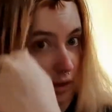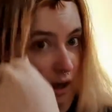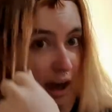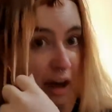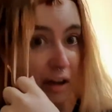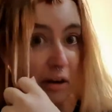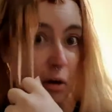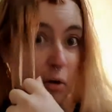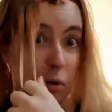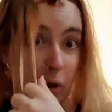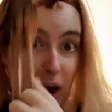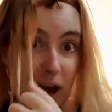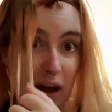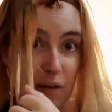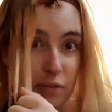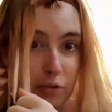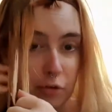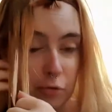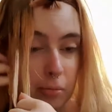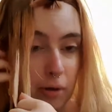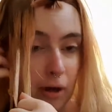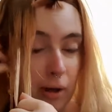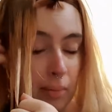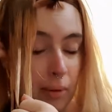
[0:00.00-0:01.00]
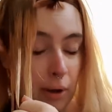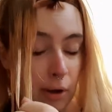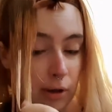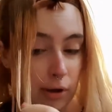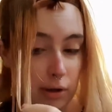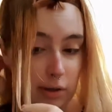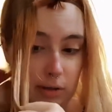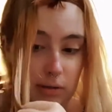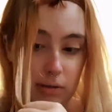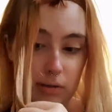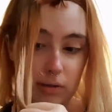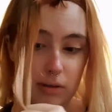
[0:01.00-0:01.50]
I don't have a spray
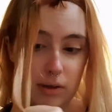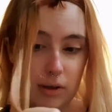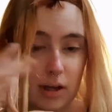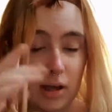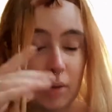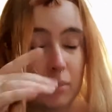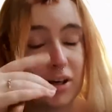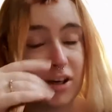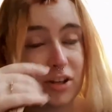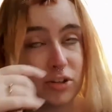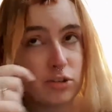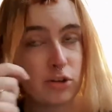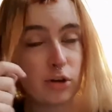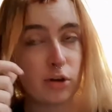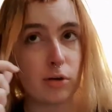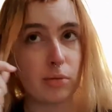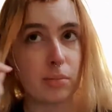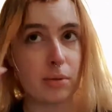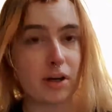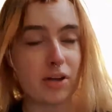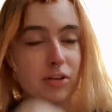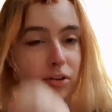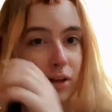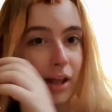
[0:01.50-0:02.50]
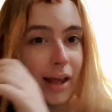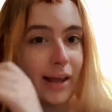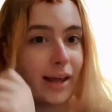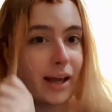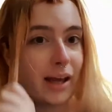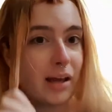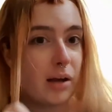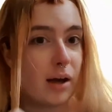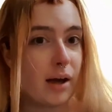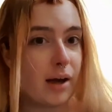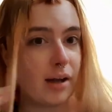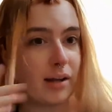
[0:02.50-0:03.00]
bottle. I mean I do, but it's like
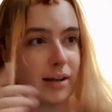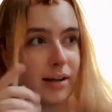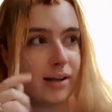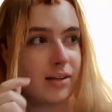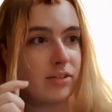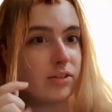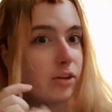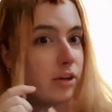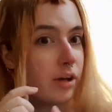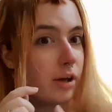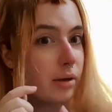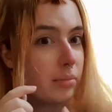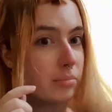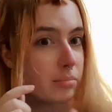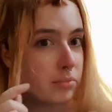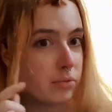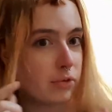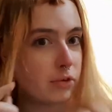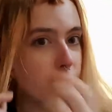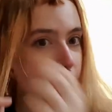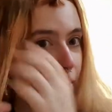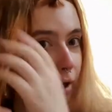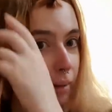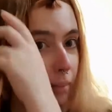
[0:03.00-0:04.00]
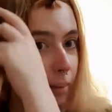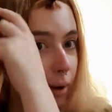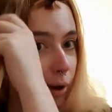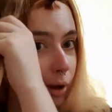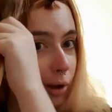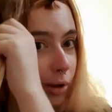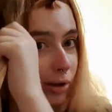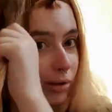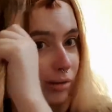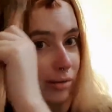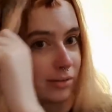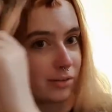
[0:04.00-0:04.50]
a litre spray
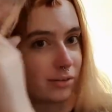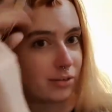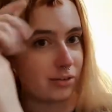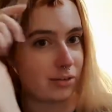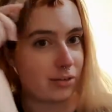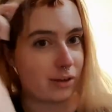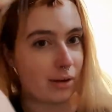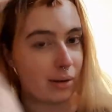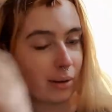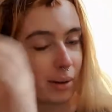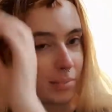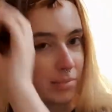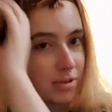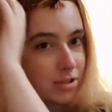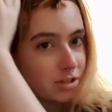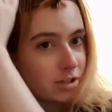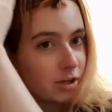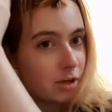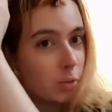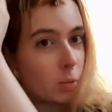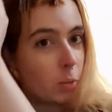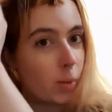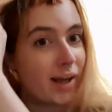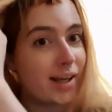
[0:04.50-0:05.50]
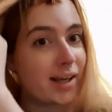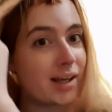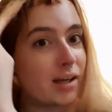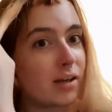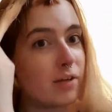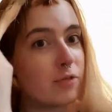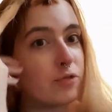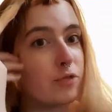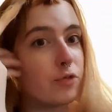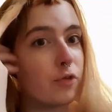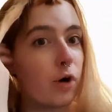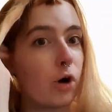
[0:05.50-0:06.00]
bottle, so I'm just going to wait
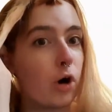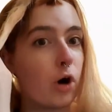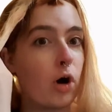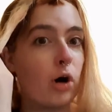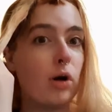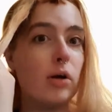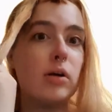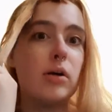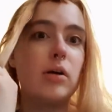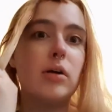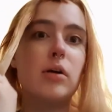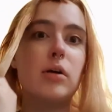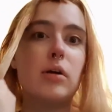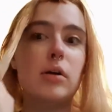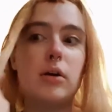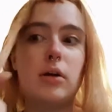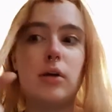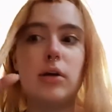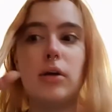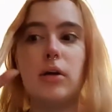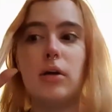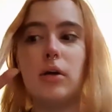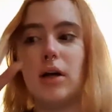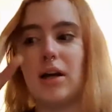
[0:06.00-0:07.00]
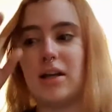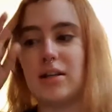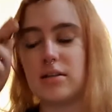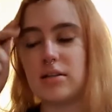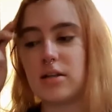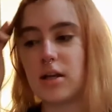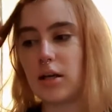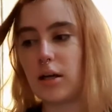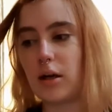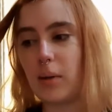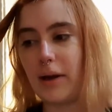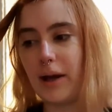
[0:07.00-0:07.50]
for,
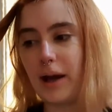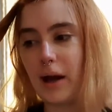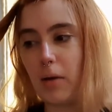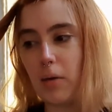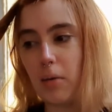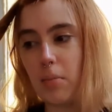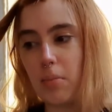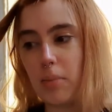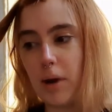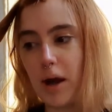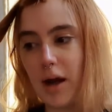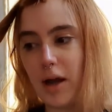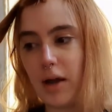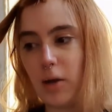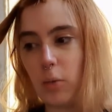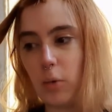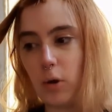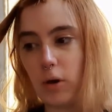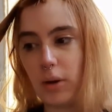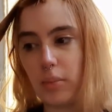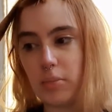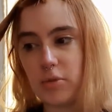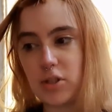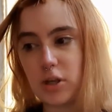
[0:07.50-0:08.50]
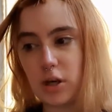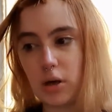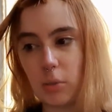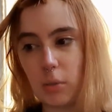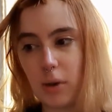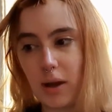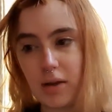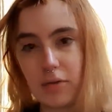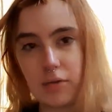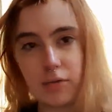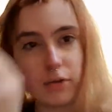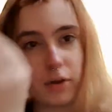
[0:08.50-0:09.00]
instead of going out and buying one, I'm just going to
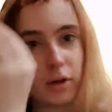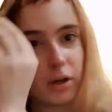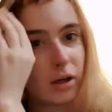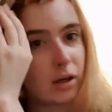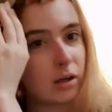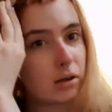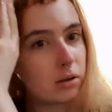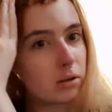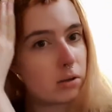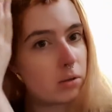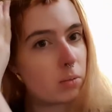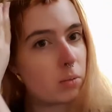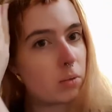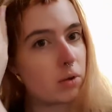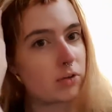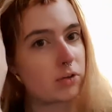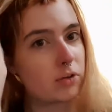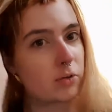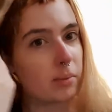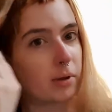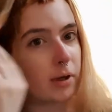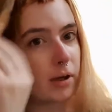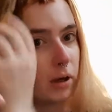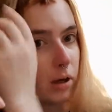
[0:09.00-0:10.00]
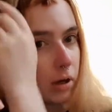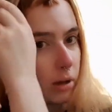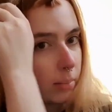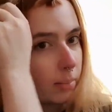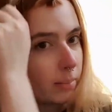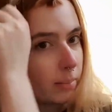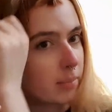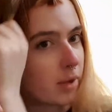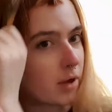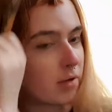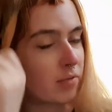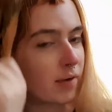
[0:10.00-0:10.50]
wait for one to become
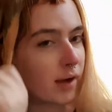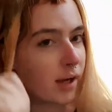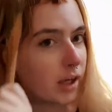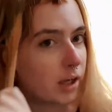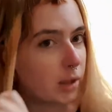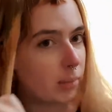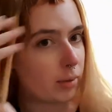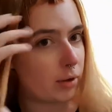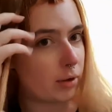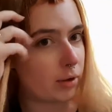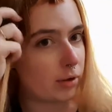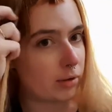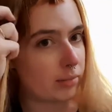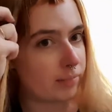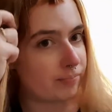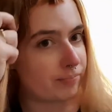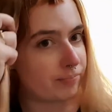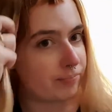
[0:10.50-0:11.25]
available